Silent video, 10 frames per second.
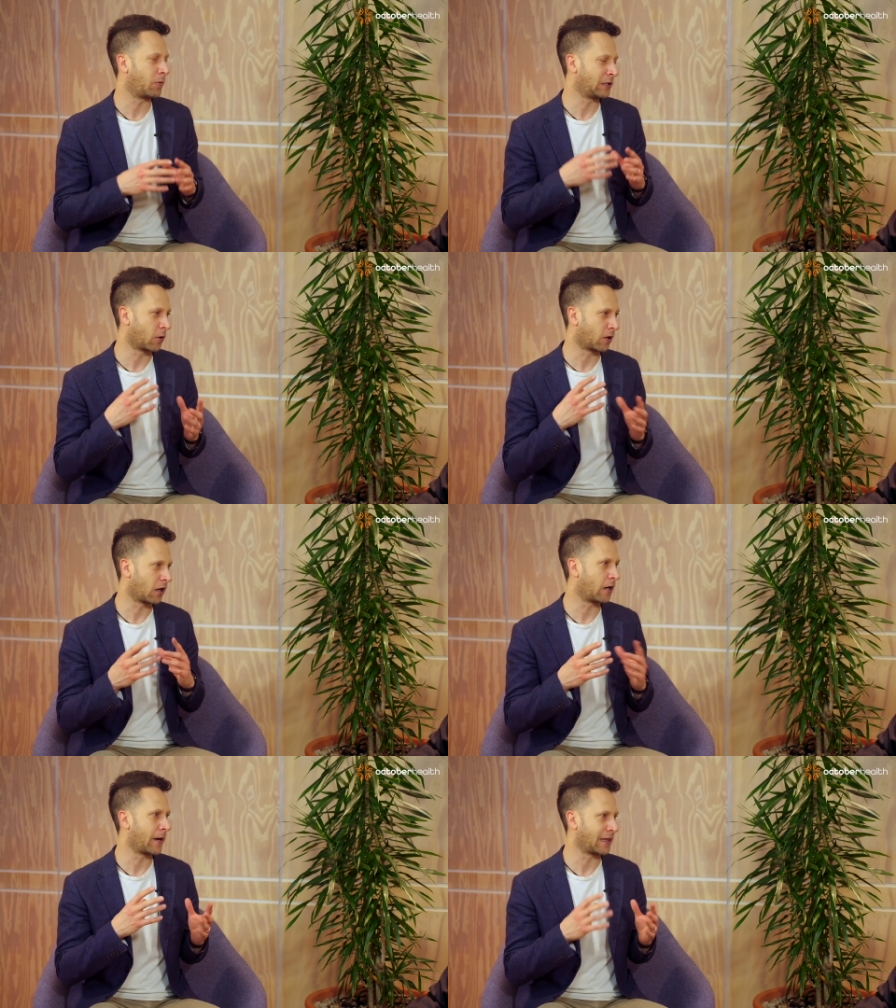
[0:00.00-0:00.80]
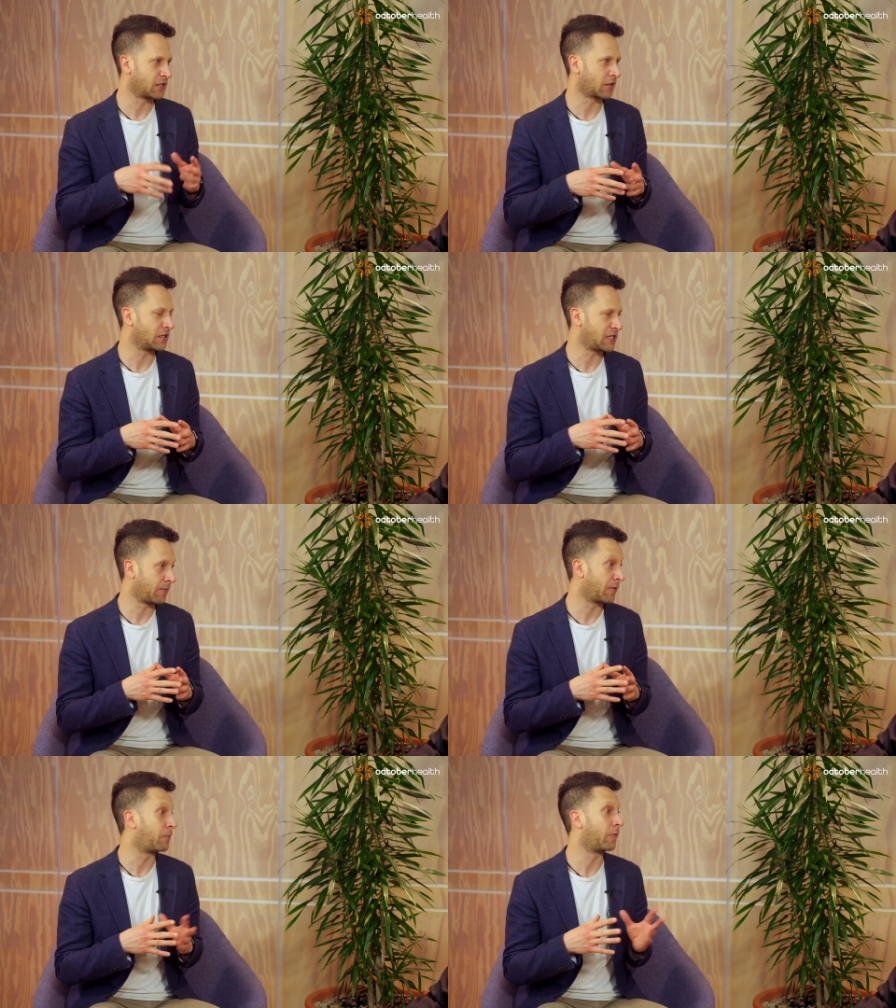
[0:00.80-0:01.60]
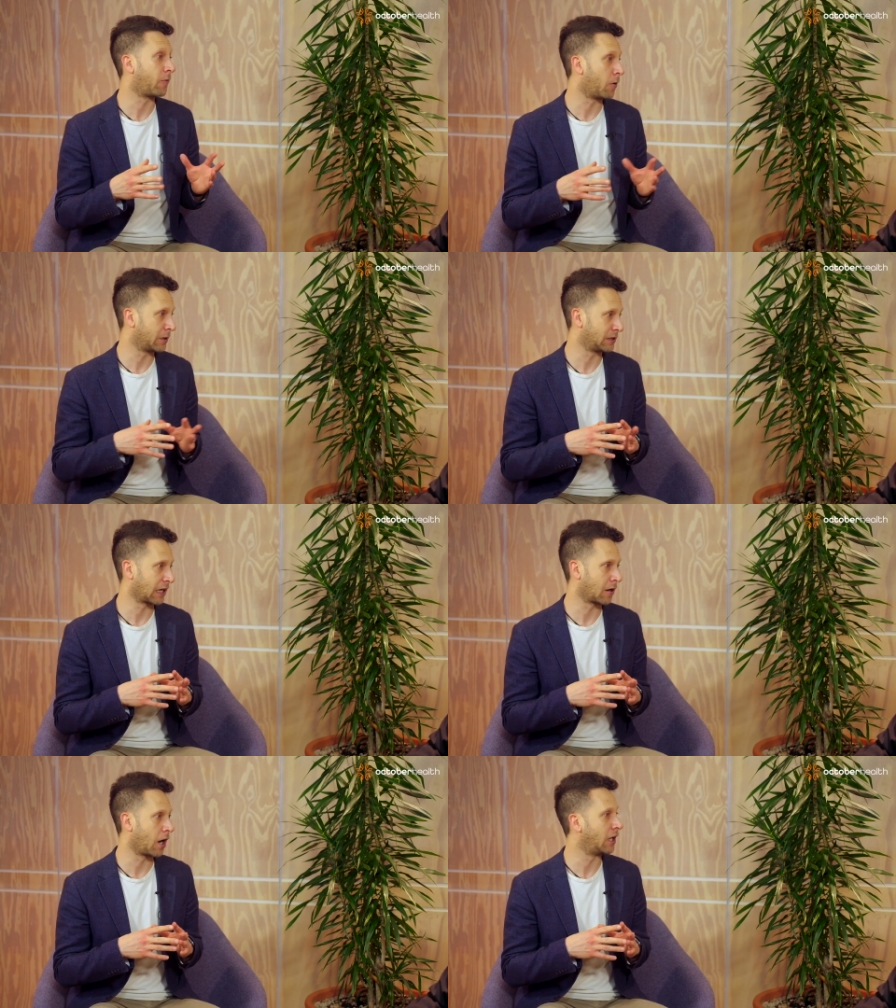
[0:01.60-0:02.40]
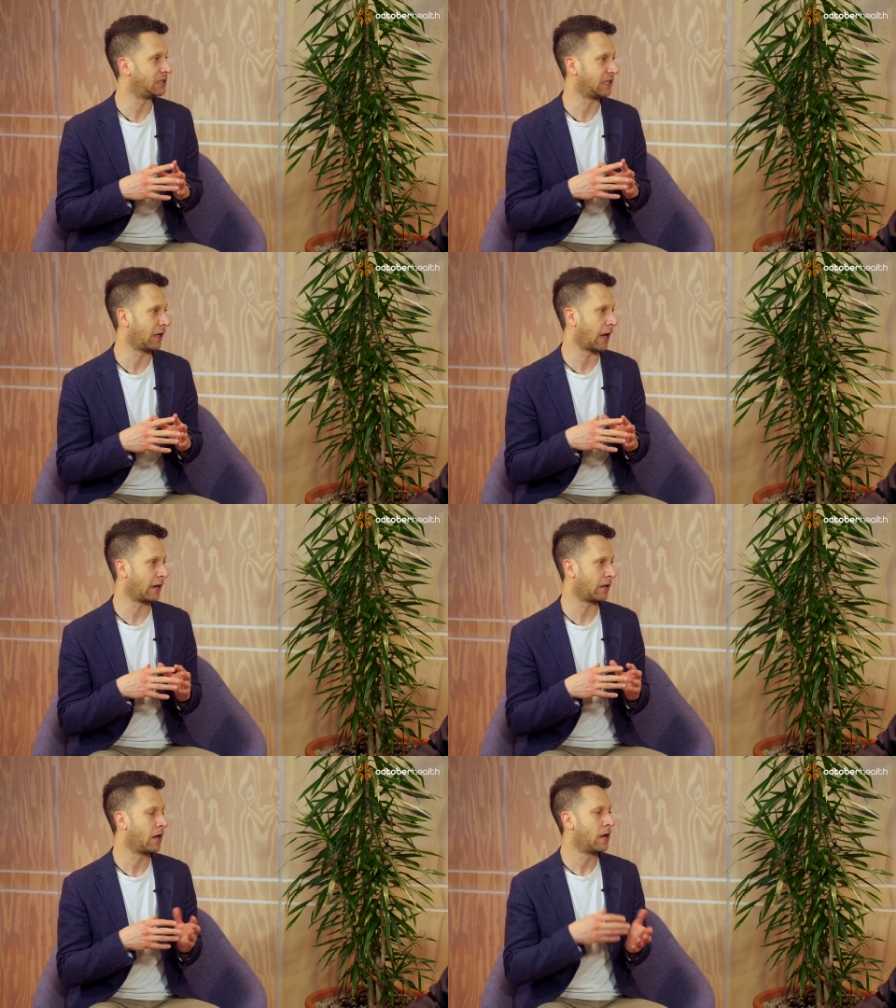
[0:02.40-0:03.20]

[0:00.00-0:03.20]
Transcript: we talk a lot about this concept of performance psychology and